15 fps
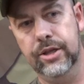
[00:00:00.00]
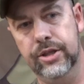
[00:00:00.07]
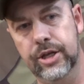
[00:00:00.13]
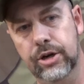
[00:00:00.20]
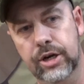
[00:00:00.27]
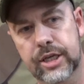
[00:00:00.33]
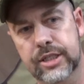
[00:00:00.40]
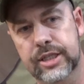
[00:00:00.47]

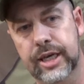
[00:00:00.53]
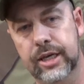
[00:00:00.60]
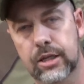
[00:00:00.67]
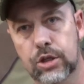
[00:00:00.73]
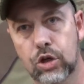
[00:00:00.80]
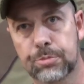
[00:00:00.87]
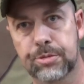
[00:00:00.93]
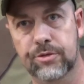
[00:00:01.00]
There is a
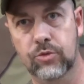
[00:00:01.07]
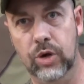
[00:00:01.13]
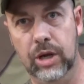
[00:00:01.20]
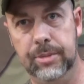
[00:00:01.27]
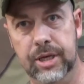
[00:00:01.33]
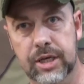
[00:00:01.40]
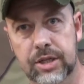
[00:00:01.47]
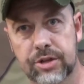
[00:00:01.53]
loop of
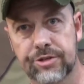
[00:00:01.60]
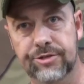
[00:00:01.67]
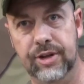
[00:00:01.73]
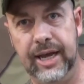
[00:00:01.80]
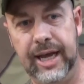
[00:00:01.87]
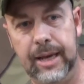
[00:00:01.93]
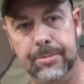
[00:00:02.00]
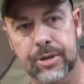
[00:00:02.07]
webbing in the
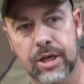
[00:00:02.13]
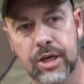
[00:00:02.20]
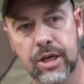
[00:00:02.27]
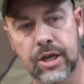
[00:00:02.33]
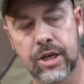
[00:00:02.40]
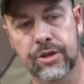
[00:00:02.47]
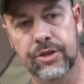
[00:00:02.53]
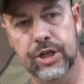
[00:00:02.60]
flap
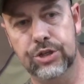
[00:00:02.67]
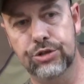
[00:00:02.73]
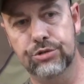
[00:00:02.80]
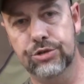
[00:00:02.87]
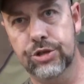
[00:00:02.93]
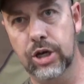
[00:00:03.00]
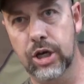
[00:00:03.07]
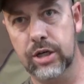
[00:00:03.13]
that you
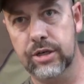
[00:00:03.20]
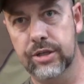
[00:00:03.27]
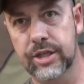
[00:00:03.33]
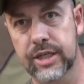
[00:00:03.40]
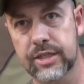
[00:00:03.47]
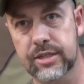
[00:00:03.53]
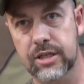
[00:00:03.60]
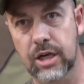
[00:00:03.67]
tuck
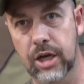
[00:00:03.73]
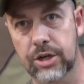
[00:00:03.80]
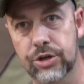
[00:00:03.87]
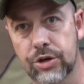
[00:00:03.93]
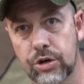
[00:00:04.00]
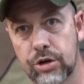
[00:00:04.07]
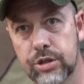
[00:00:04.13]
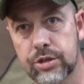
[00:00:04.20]
this
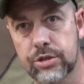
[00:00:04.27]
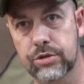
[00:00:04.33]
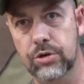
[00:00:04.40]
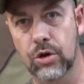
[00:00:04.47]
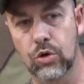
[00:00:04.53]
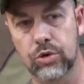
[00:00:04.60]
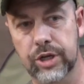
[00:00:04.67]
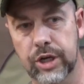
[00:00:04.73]
under to
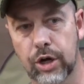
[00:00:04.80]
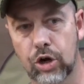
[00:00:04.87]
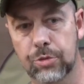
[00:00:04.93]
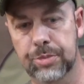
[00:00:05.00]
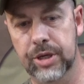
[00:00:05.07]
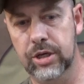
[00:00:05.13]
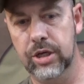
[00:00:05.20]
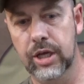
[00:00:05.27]
hold it
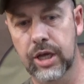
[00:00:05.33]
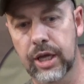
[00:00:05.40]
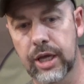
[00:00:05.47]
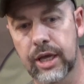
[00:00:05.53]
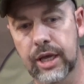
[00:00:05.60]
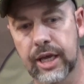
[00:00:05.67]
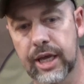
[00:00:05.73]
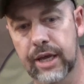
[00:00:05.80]
open
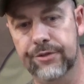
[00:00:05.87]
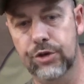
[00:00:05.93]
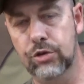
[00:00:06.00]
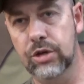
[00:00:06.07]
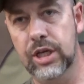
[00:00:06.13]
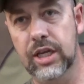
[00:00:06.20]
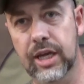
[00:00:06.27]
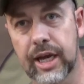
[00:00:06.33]
if you
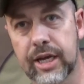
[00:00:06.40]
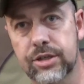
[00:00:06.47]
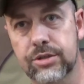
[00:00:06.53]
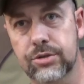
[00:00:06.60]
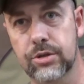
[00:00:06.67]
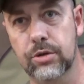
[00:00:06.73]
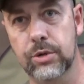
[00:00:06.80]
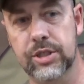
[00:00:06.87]
need
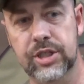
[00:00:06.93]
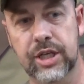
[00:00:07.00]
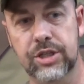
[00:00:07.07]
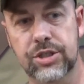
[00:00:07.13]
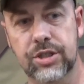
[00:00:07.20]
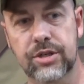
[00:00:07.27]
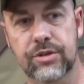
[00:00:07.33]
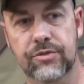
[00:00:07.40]
extra
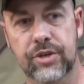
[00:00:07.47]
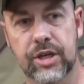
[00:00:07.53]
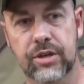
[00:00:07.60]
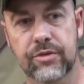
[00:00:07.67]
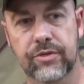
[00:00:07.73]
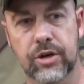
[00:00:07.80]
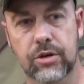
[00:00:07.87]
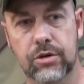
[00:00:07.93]
retention via
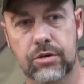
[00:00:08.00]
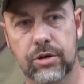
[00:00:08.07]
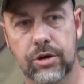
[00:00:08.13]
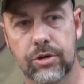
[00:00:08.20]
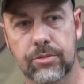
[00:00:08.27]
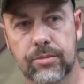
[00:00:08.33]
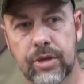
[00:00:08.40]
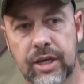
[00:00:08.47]
the Velcro.
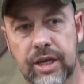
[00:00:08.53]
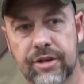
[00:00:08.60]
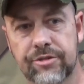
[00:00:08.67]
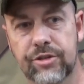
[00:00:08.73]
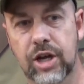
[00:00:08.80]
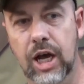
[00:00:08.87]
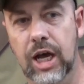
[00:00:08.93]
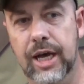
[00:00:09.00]

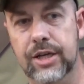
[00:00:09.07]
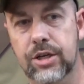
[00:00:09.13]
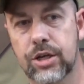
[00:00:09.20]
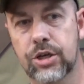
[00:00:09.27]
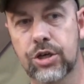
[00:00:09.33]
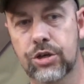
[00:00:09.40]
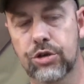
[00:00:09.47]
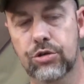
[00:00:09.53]
If not,
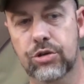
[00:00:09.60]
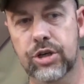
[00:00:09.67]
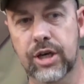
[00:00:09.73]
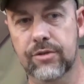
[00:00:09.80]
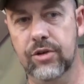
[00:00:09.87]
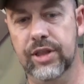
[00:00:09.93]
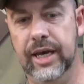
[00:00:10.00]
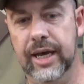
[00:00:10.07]
you
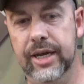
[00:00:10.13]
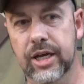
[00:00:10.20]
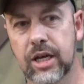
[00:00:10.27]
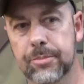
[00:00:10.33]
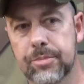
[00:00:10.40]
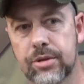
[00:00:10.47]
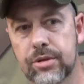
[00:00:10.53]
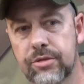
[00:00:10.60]
cover that
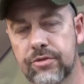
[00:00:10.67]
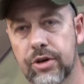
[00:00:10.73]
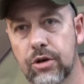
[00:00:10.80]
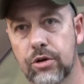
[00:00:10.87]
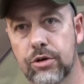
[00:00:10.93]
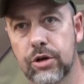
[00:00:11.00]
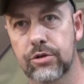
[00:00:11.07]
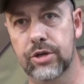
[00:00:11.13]
up, the
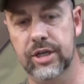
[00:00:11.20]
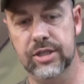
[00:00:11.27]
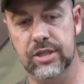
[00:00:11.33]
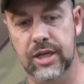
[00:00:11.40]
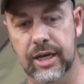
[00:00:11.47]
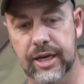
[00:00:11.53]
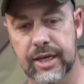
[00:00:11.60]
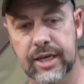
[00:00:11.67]
Velcro does
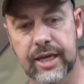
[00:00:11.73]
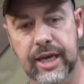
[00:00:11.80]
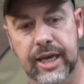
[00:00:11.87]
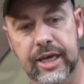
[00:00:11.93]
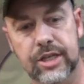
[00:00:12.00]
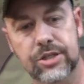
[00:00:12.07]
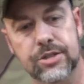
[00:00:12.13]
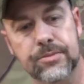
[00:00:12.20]
not
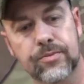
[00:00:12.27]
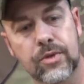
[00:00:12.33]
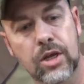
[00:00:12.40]
engage.